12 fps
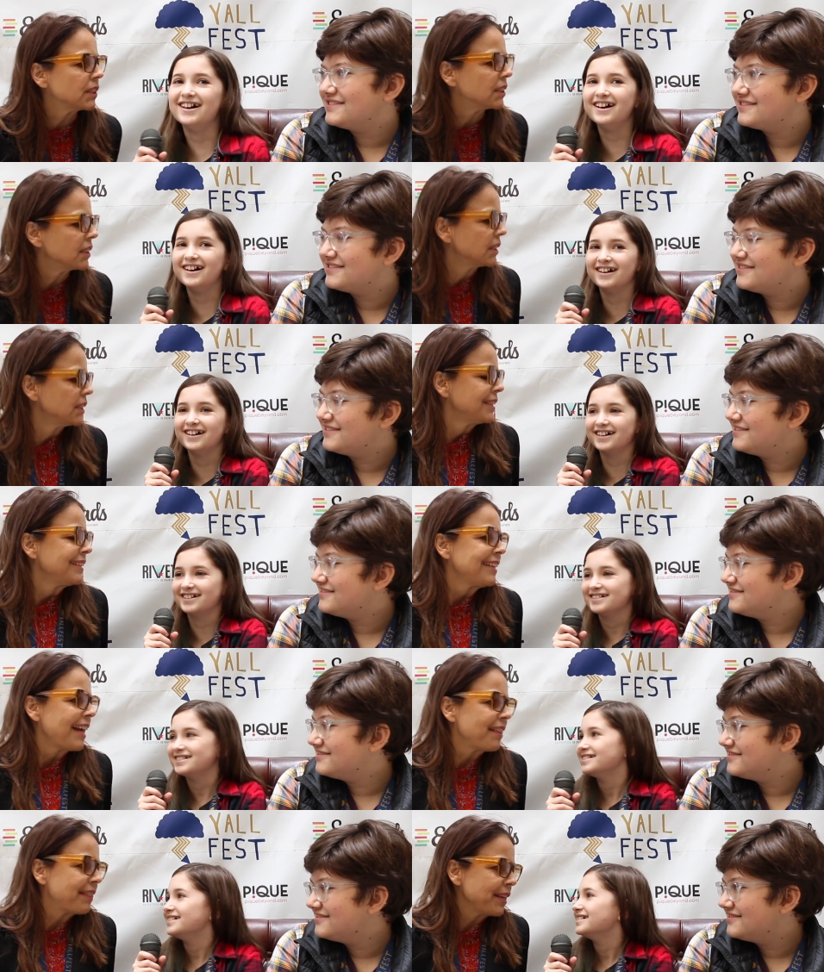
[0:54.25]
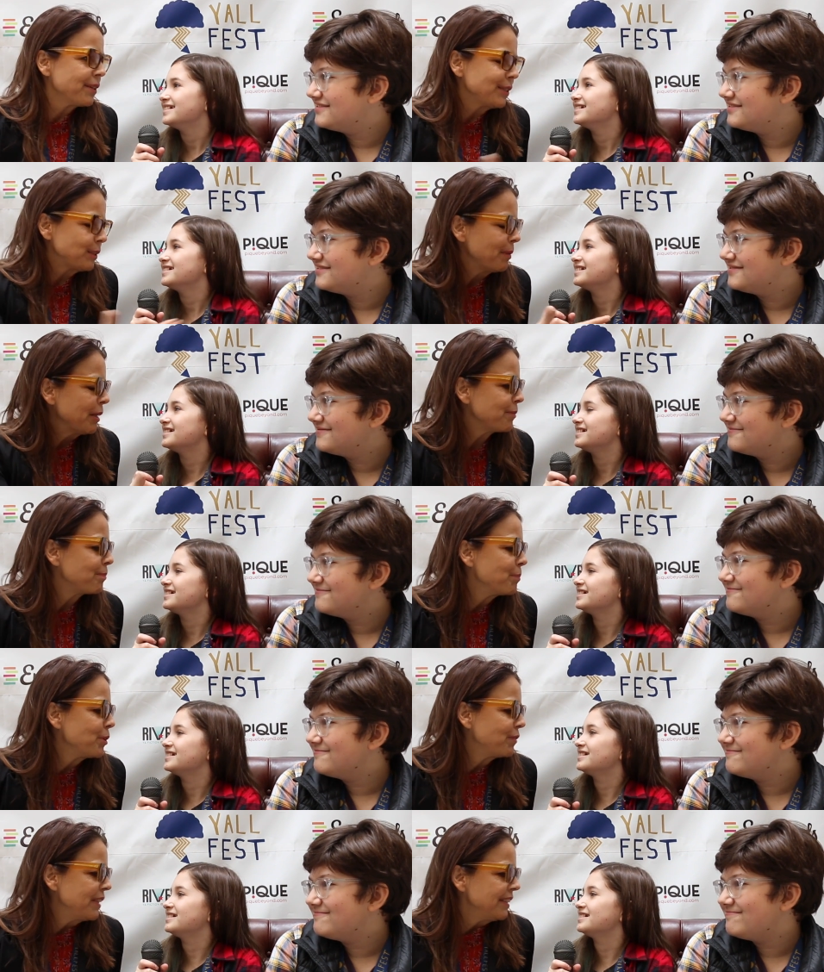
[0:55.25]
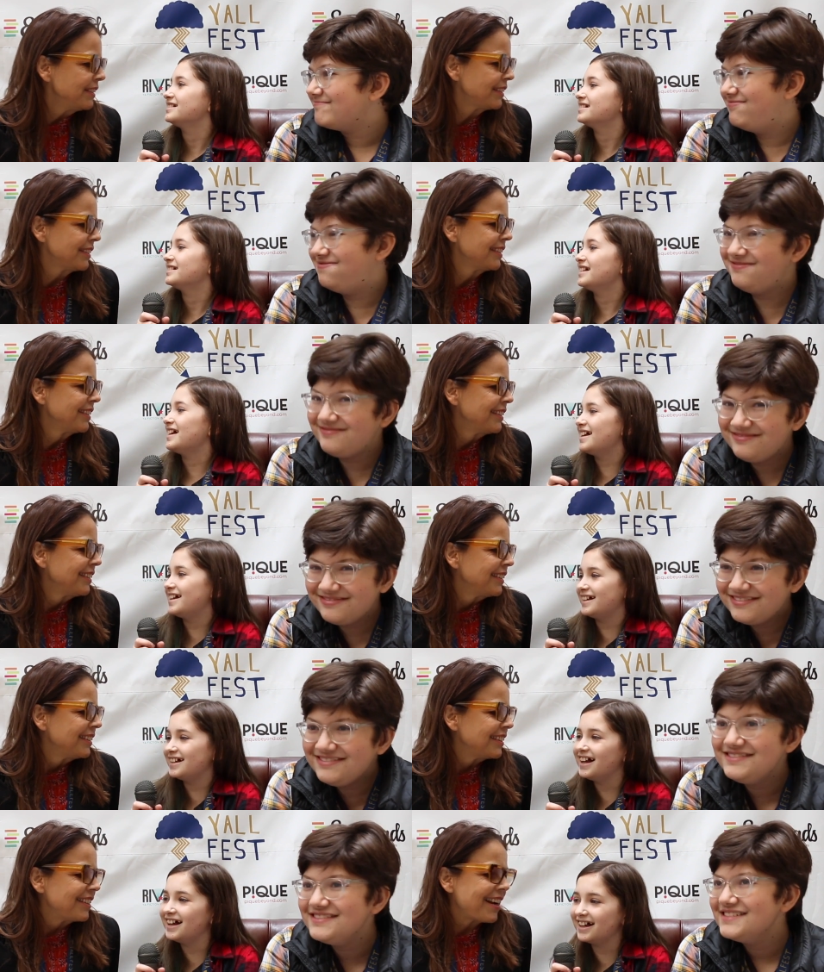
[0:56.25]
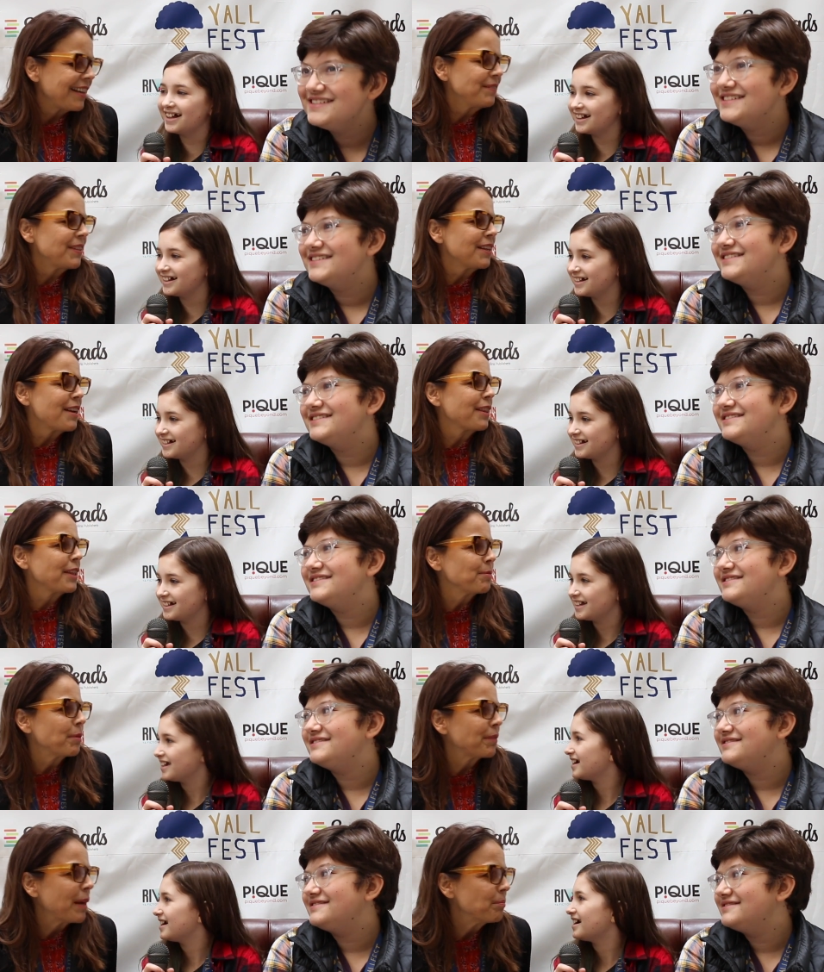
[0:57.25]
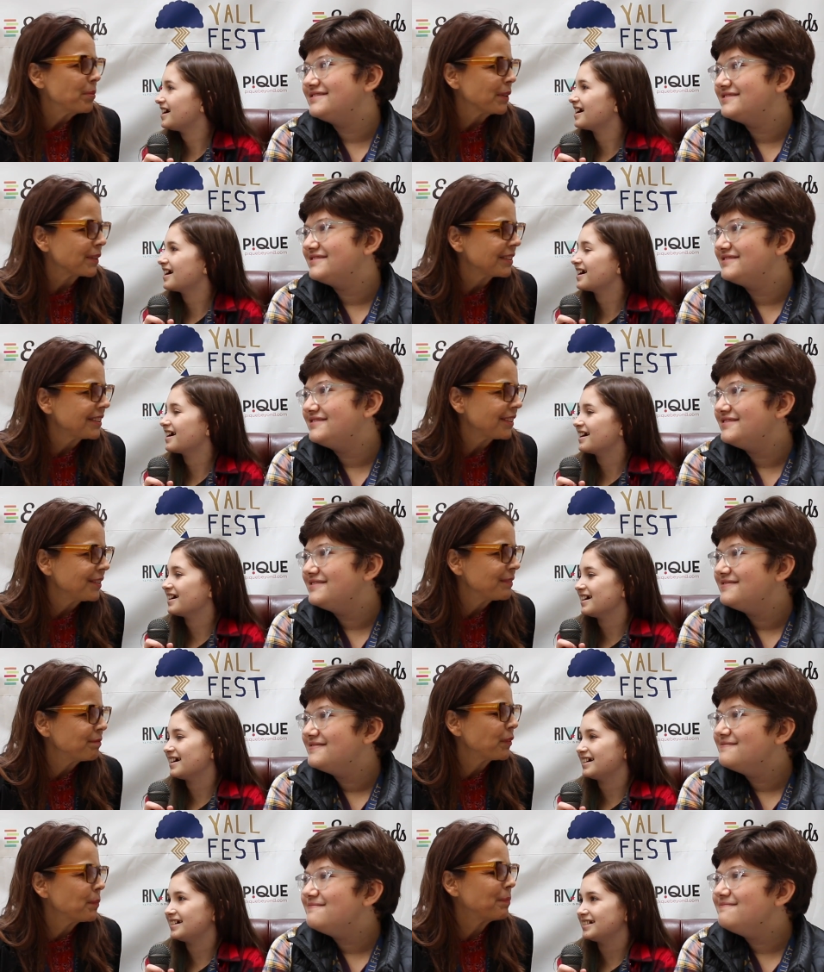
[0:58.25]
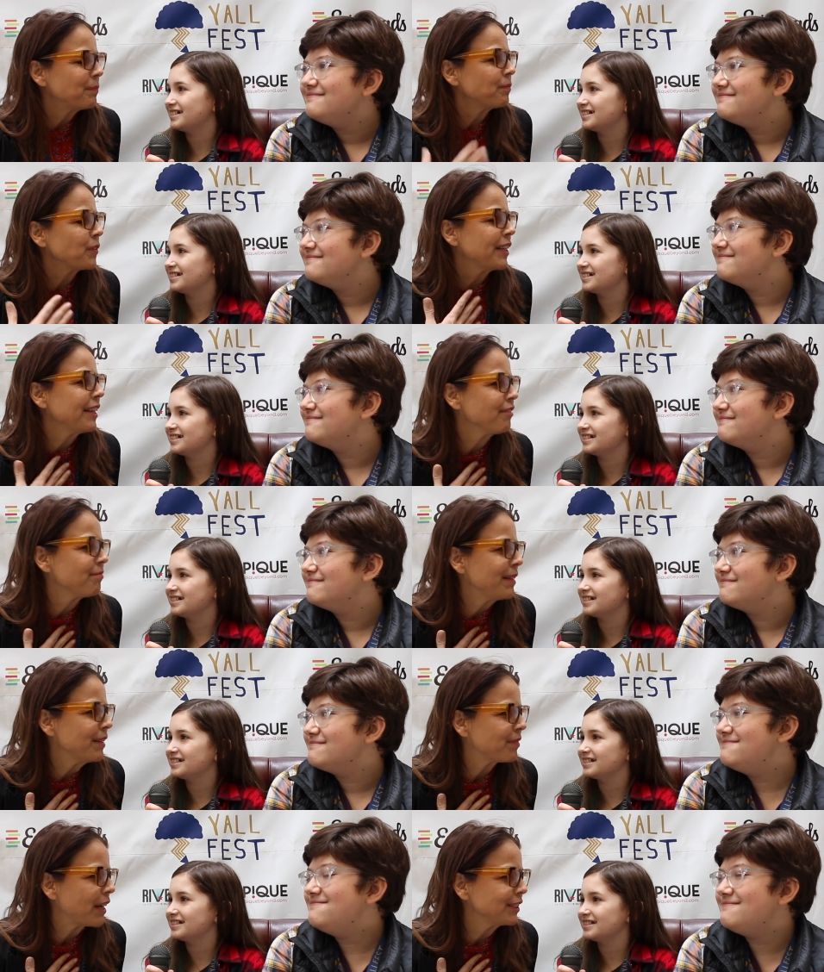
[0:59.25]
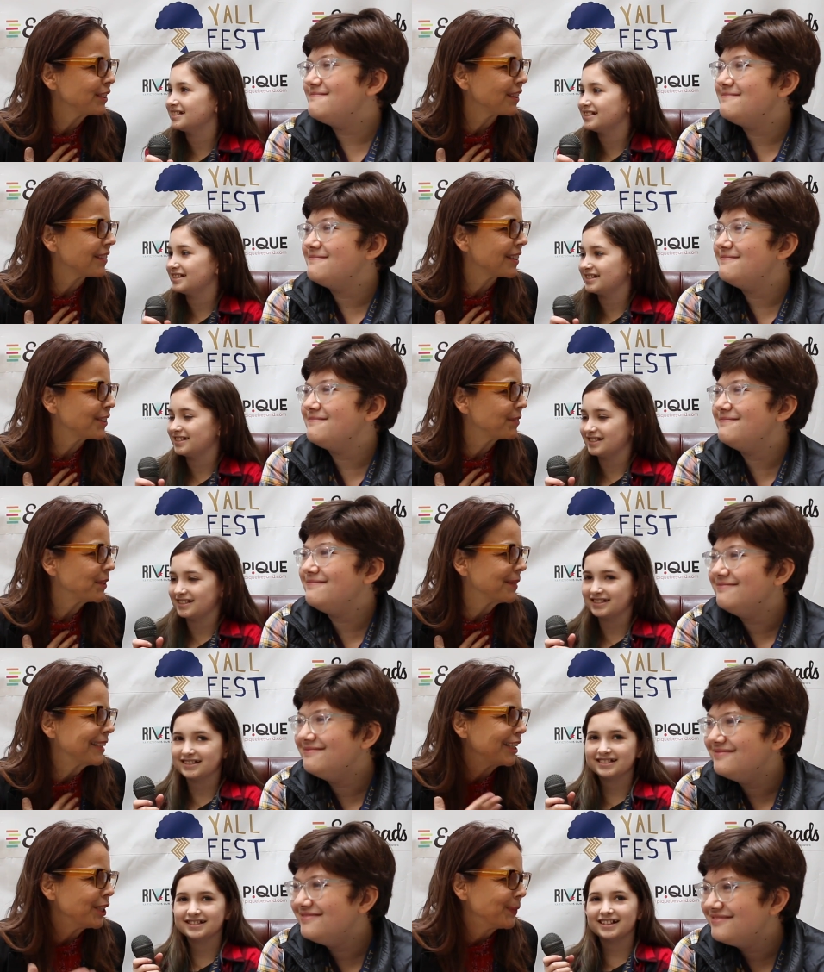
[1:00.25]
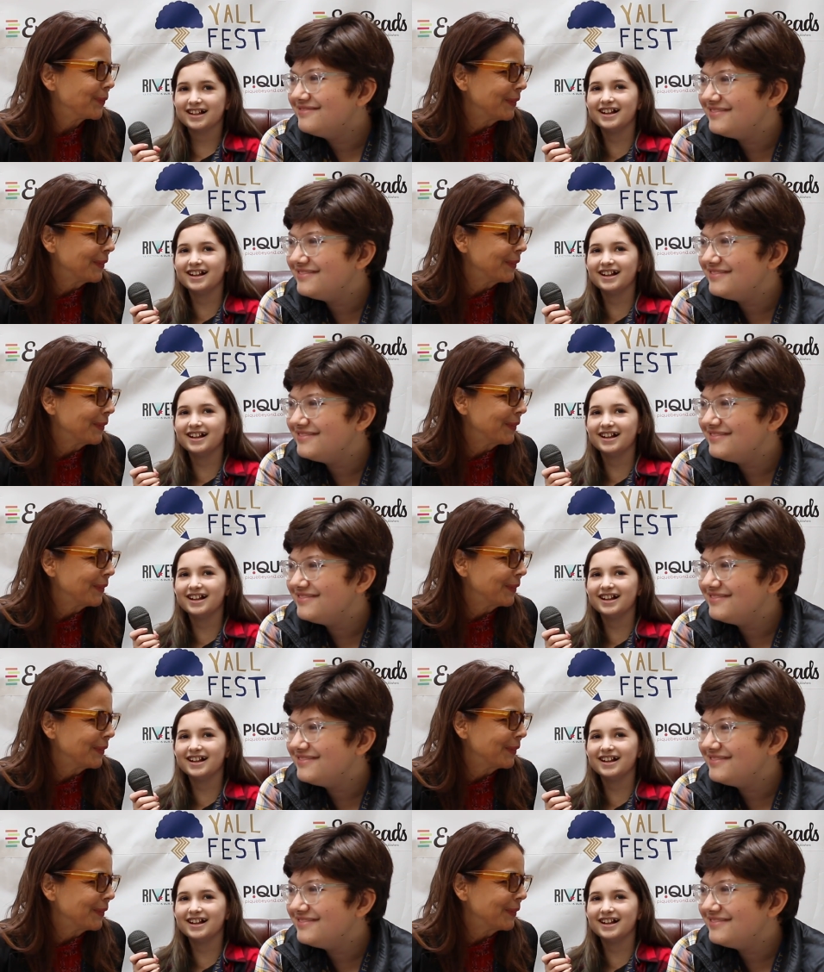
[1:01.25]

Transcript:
Speaker 1: and Theo has made movies, and I've done nothing but write books. So for, forgive me if I start interviewing you.